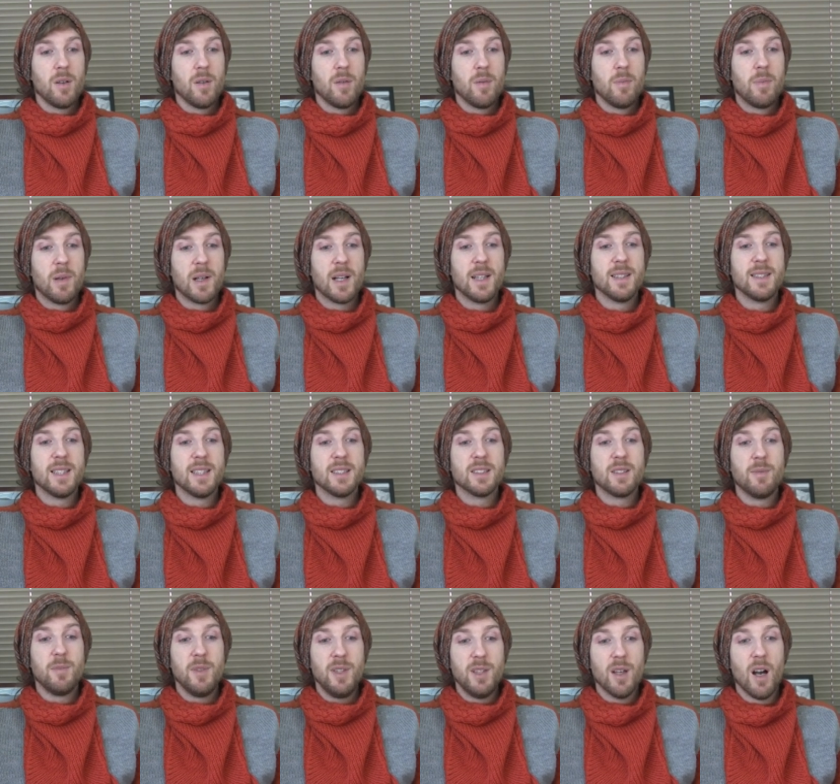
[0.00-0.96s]
But I sent
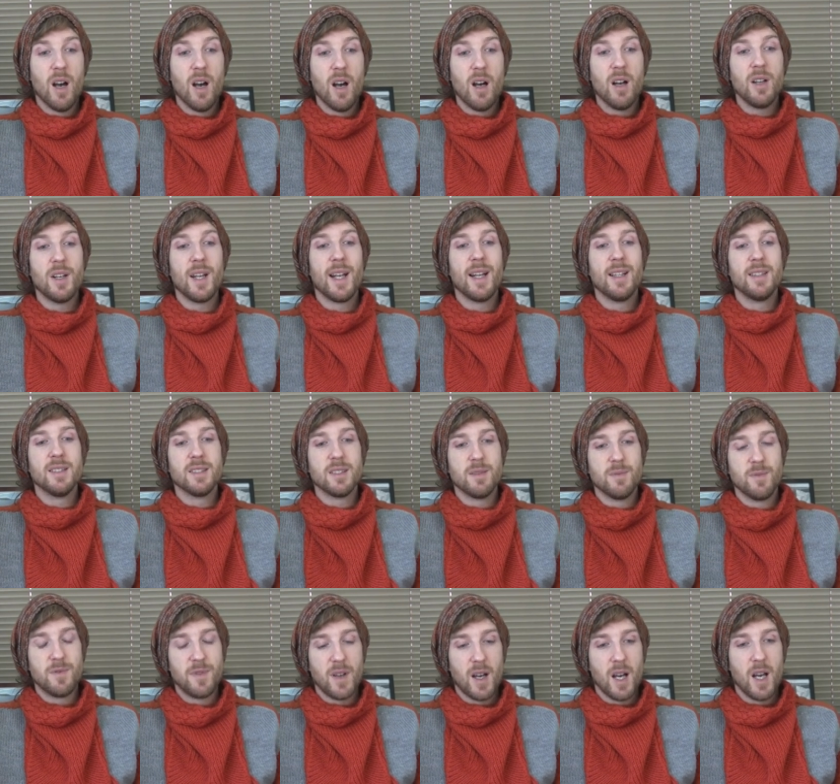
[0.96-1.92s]
some yarn and
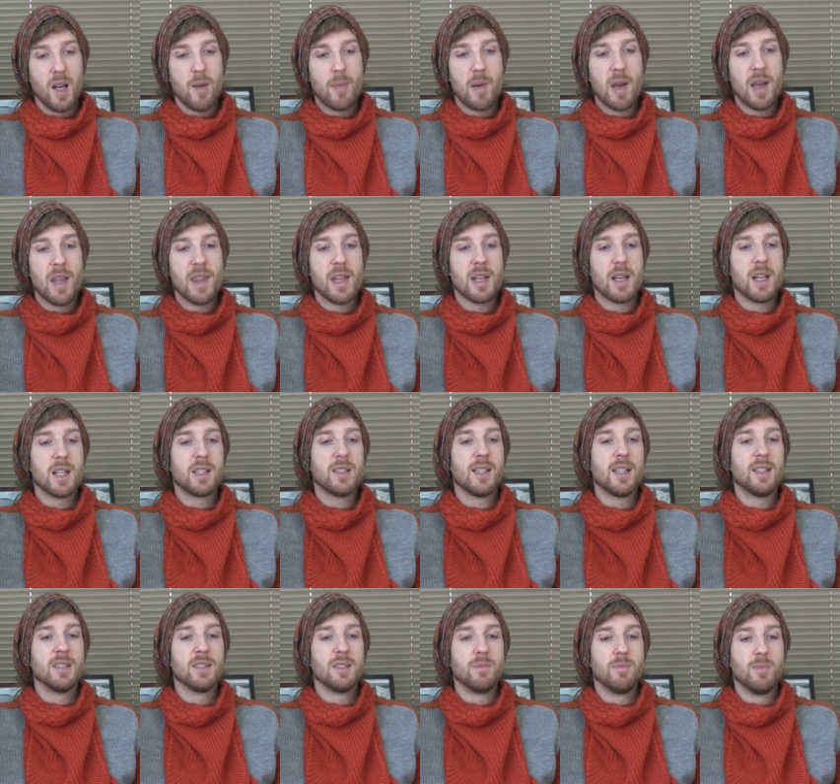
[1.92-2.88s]
some fibre, then I
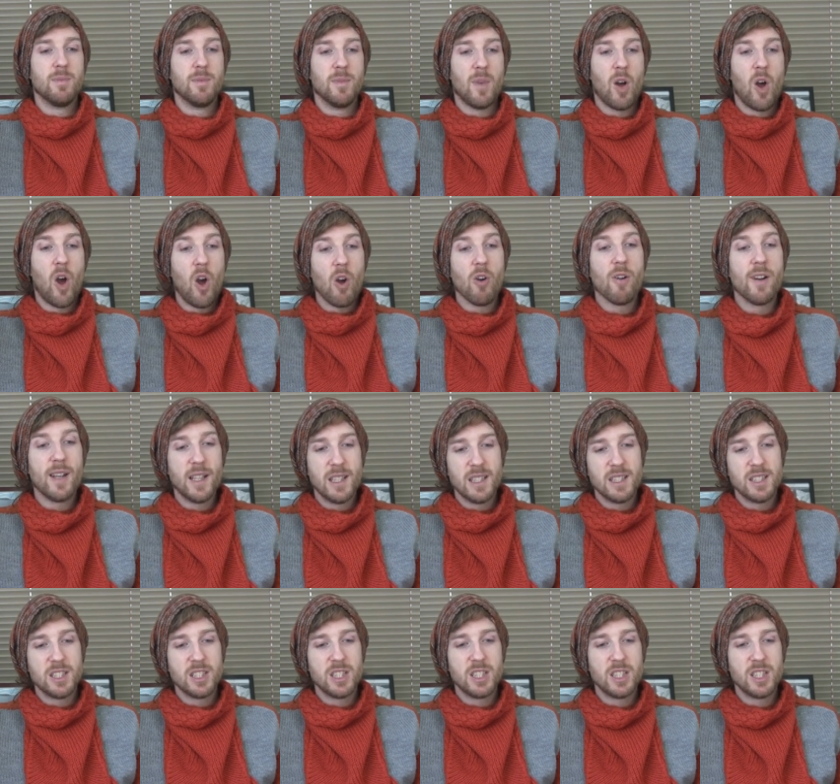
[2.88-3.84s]
sent some
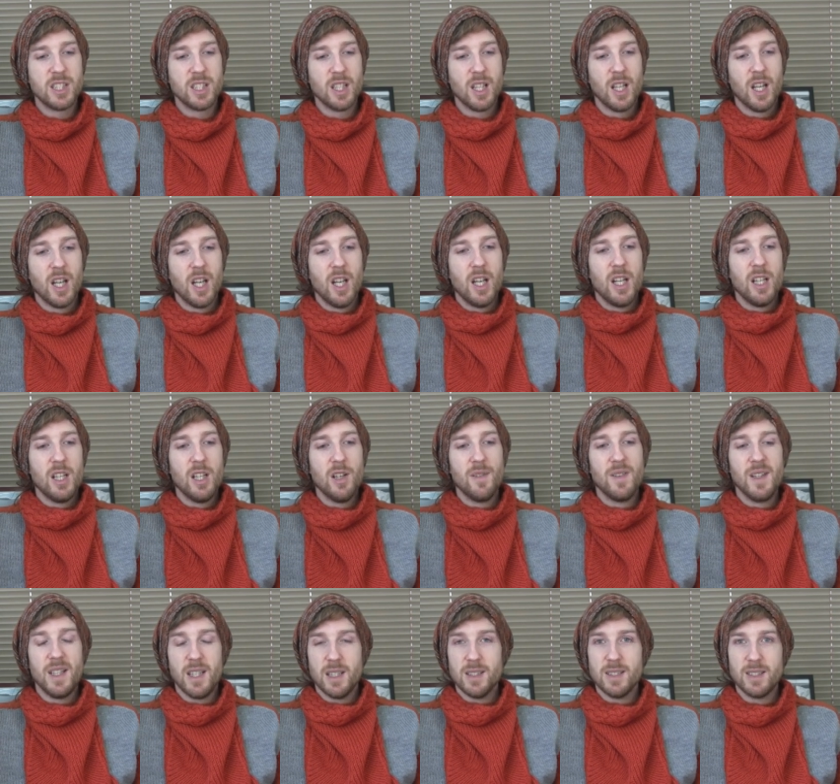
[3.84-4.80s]
orange,
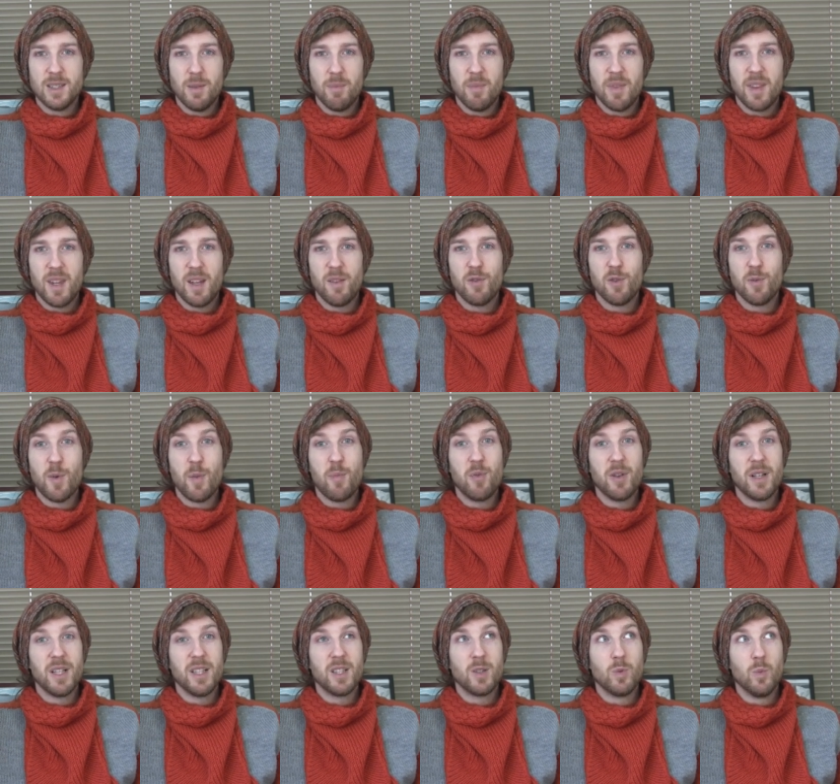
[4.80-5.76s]
lovely little something from a
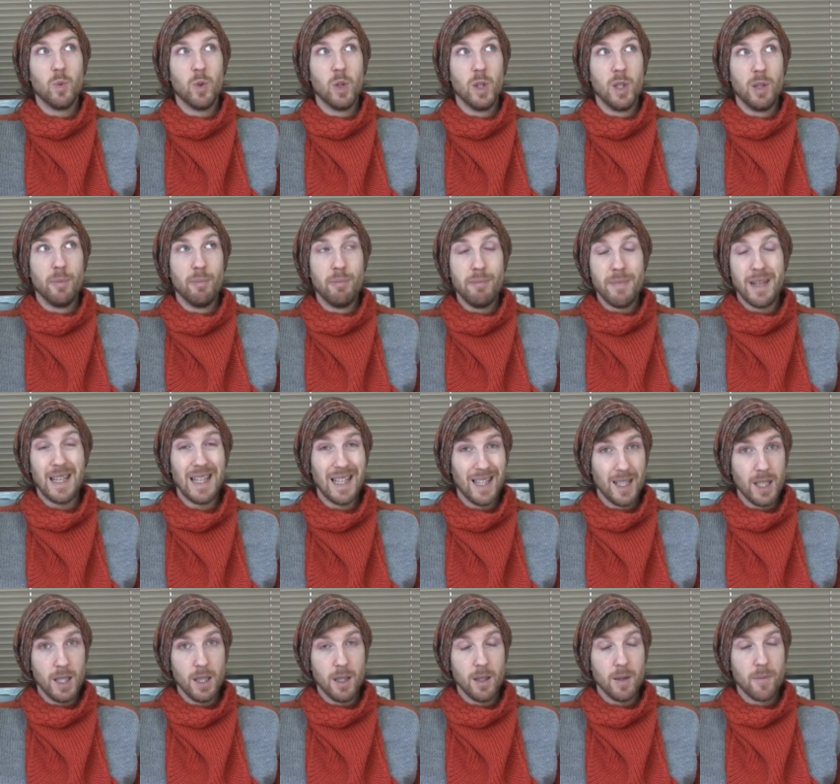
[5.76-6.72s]
British wool
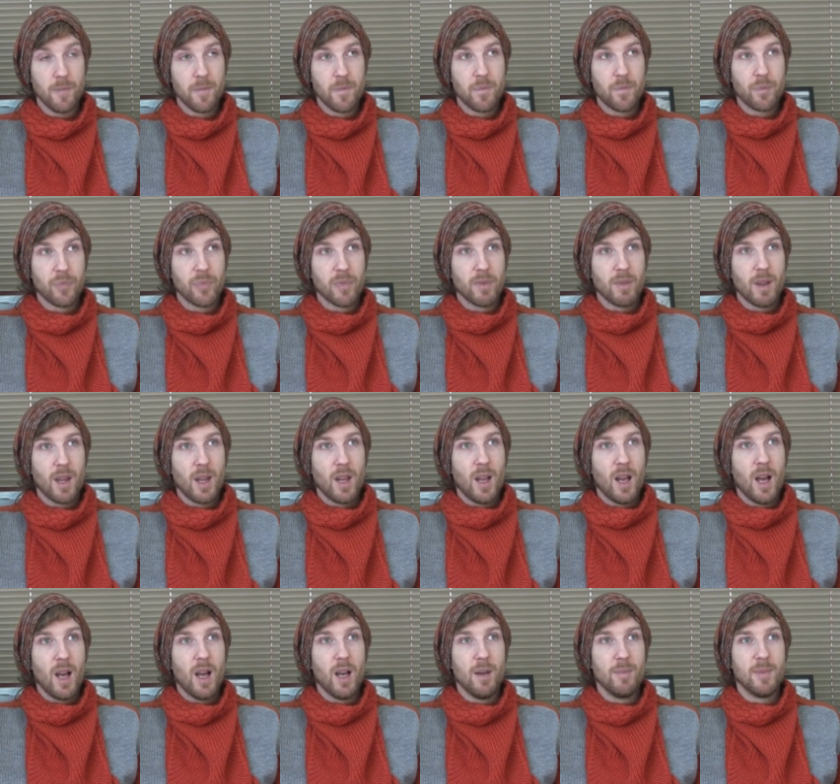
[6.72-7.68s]
mill.
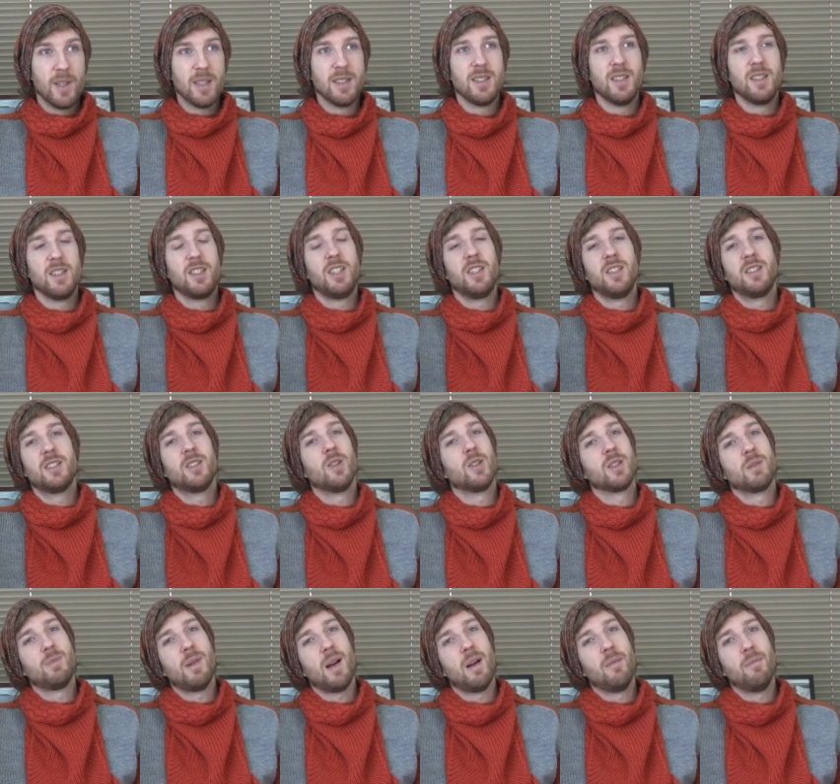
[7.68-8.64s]
Because she
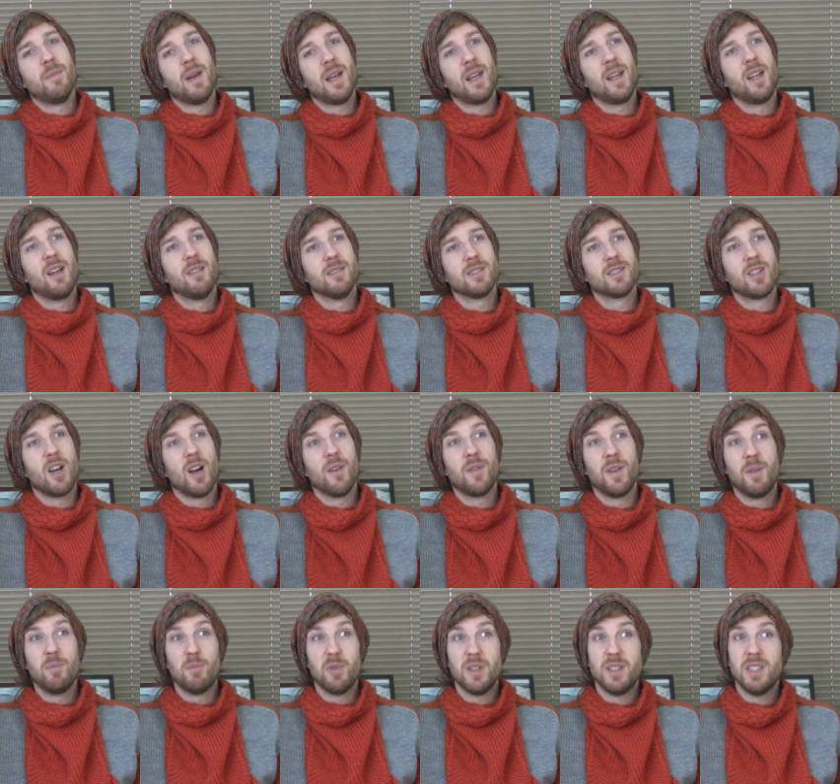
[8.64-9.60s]
talked about making her scarf
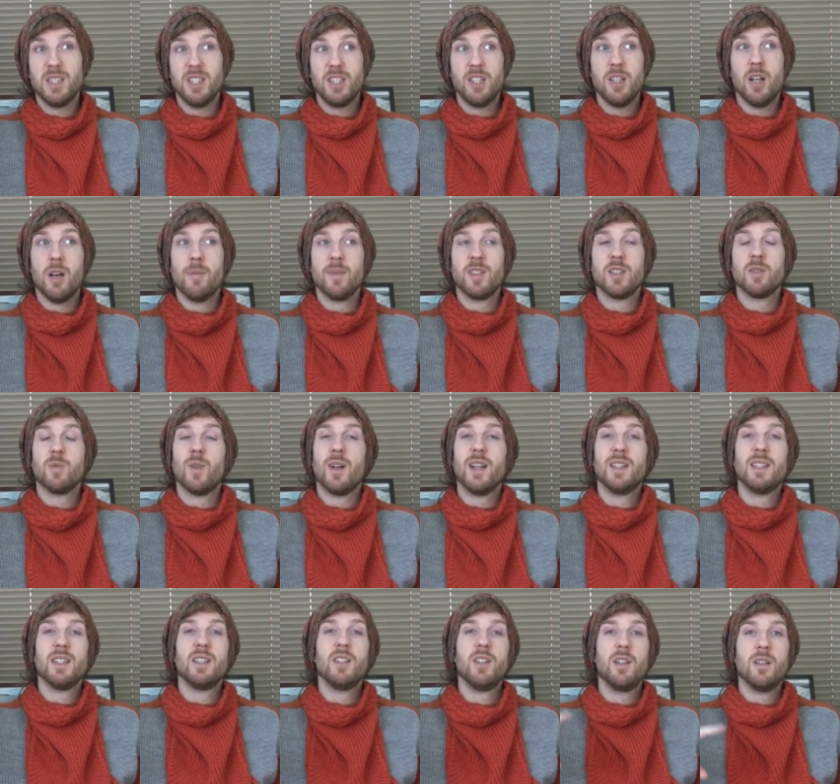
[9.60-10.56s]
in British yarn, which is why I
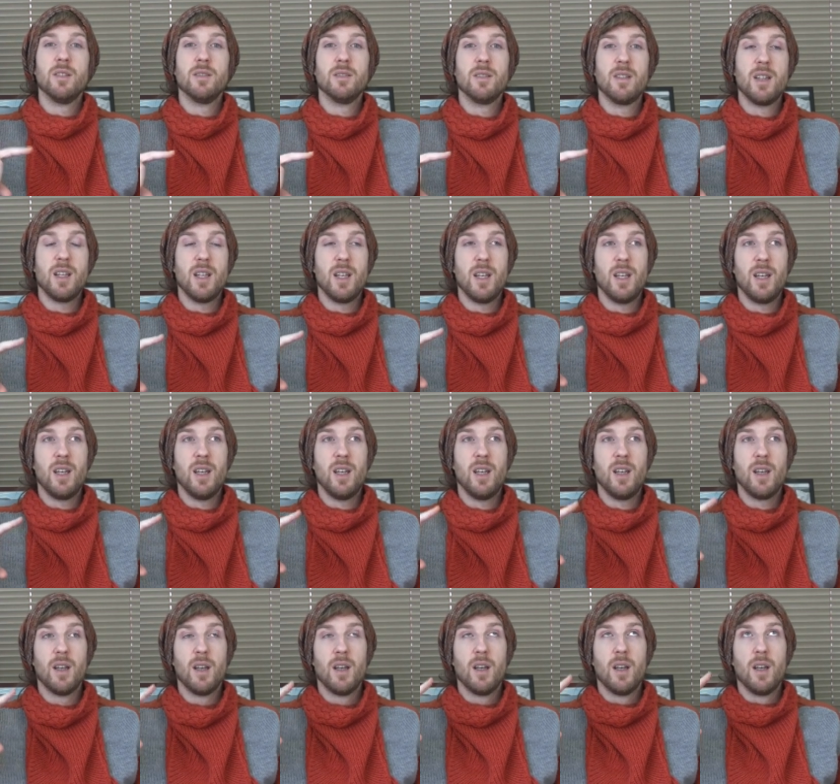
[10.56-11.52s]
didn't use
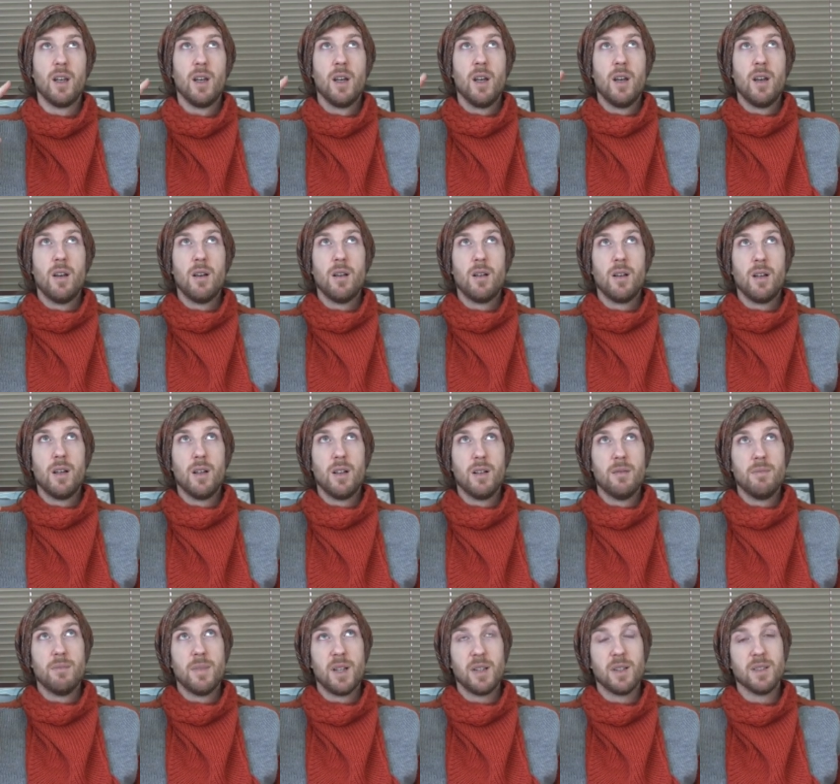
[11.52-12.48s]
the
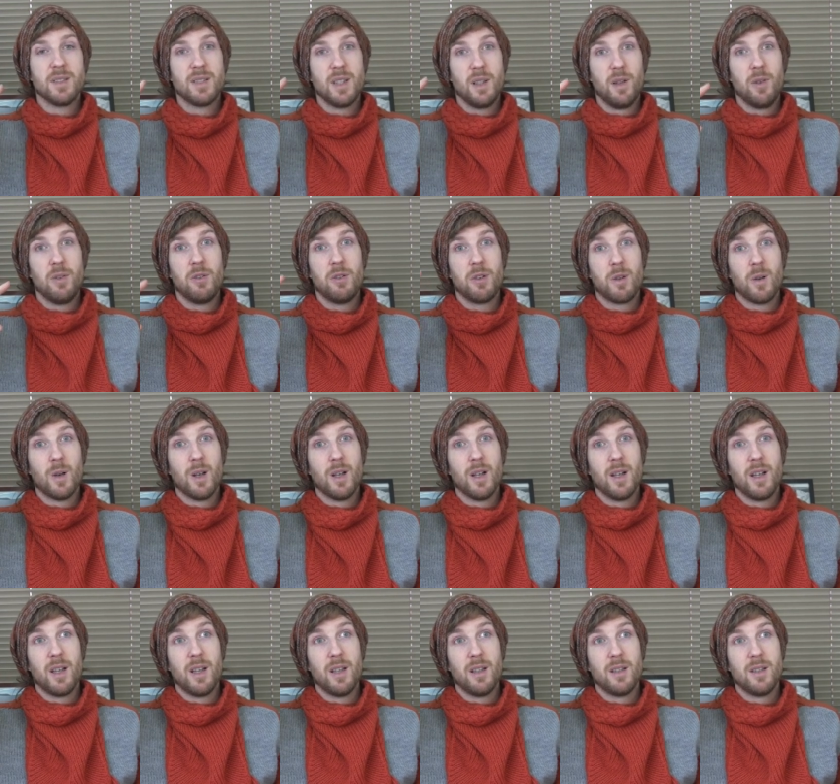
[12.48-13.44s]
Manos del Uruguay